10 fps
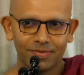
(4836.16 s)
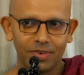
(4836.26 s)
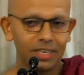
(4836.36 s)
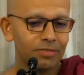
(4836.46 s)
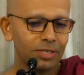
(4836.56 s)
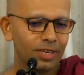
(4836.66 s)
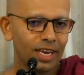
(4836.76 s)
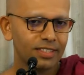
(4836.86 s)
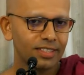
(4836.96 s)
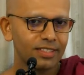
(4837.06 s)
Very difficult to
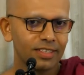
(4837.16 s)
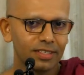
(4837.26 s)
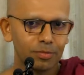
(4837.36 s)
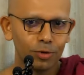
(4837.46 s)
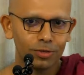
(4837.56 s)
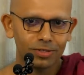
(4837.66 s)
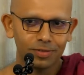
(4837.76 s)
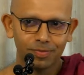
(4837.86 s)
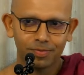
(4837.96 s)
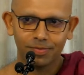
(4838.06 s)
catch these things in books.